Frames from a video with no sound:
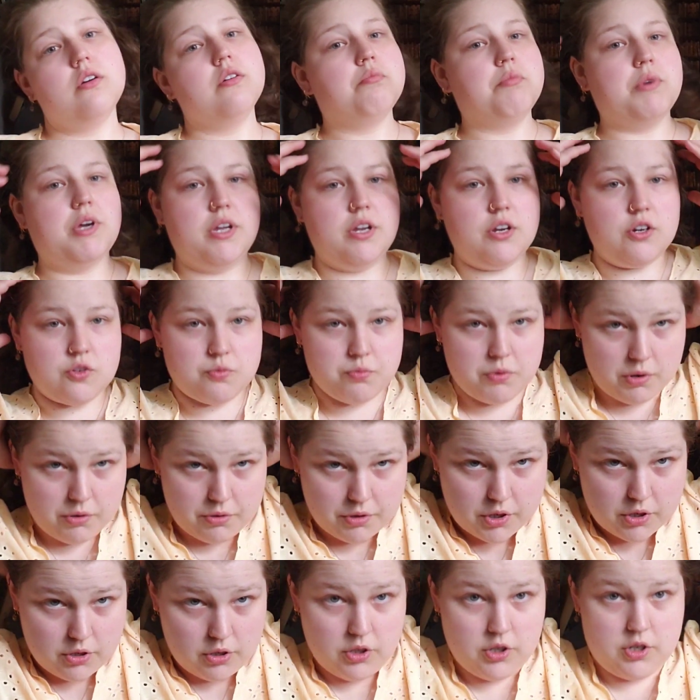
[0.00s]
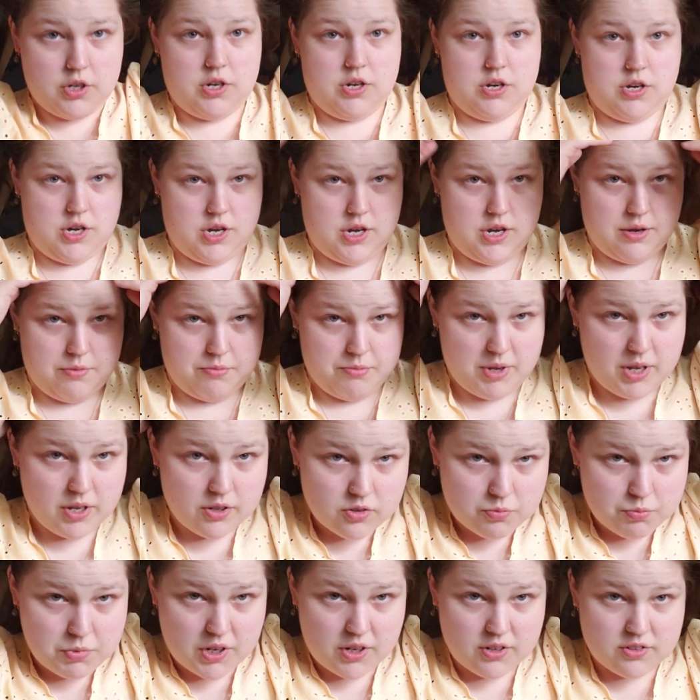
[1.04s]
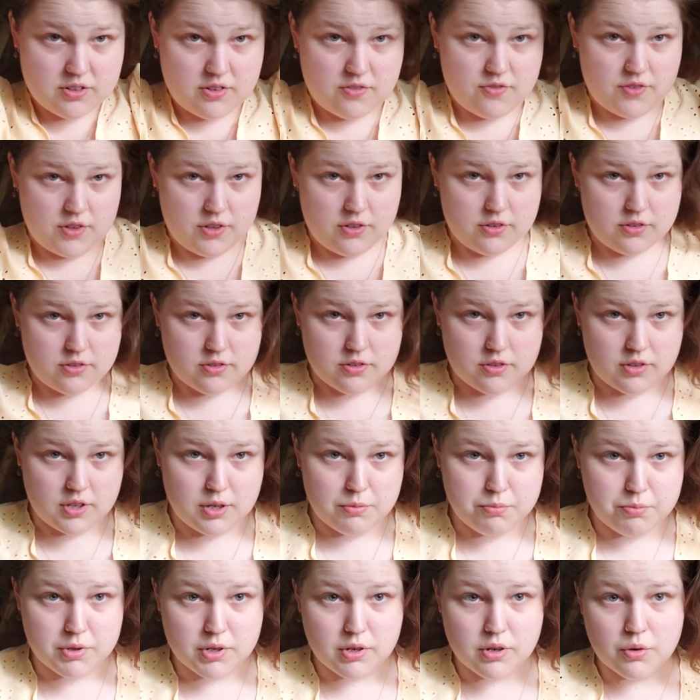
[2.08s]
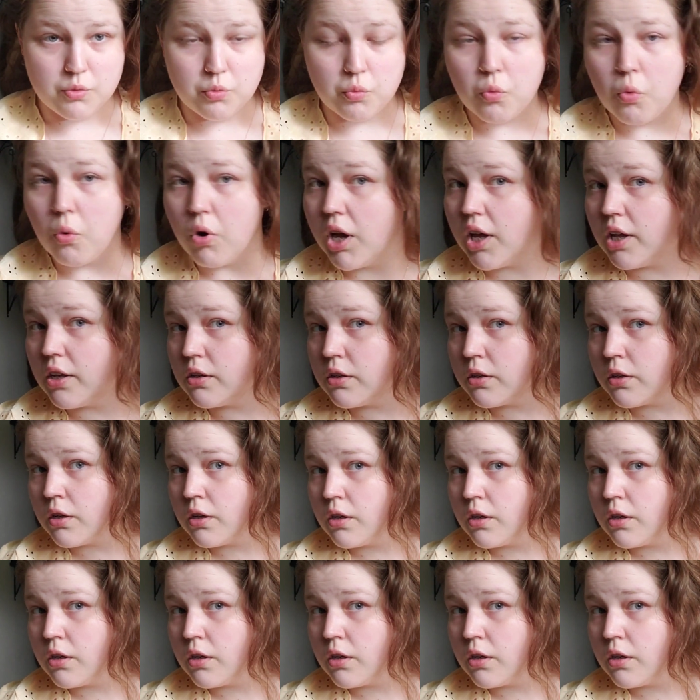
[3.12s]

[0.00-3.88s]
my hair's probably gonna look a hot mess because I fell asleep in it wet.